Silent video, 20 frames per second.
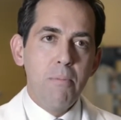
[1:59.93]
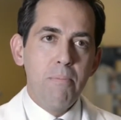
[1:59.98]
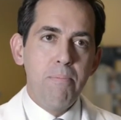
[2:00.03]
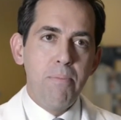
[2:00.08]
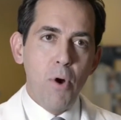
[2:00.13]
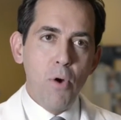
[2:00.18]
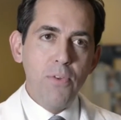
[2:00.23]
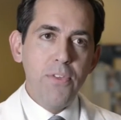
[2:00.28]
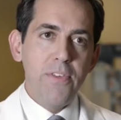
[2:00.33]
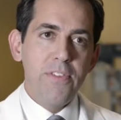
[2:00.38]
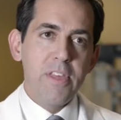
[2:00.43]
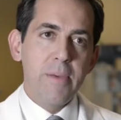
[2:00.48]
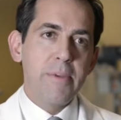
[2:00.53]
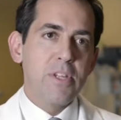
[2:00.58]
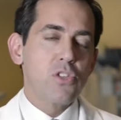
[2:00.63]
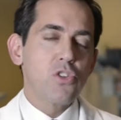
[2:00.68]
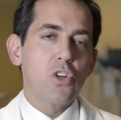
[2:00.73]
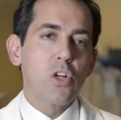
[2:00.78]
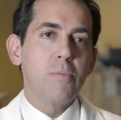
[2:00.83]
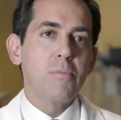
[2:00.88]
Both of them,
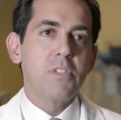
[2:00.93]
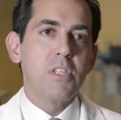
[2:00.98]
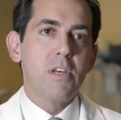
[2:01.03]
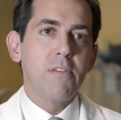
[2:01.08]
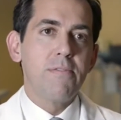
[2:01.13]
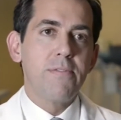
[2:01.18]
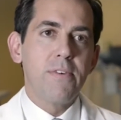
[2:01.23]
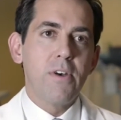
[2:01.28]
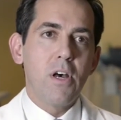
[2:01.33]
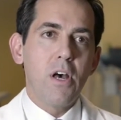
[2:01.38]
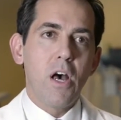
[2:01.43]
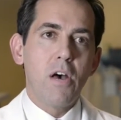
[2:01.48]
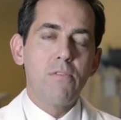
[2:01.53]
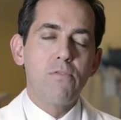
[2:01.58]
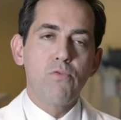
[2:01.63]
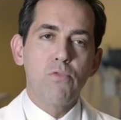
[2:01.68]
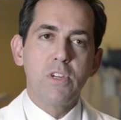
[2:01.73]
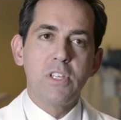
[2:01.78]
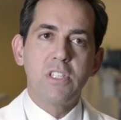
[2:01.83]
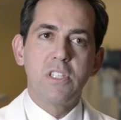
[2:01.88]
in terms of
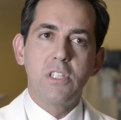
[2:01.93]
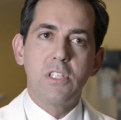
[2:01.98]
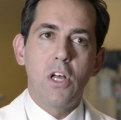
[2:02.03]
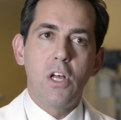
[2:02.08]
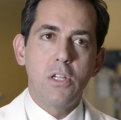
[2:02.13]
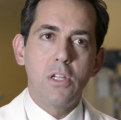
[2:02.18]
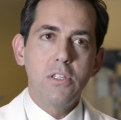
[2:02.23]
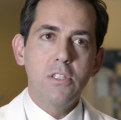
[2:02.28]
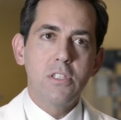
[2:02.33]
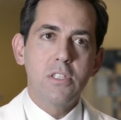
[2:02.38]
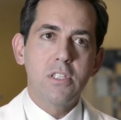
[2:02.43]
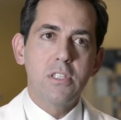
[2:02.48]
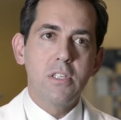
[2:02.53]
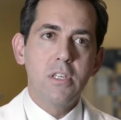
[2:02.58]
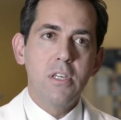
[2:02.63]
results,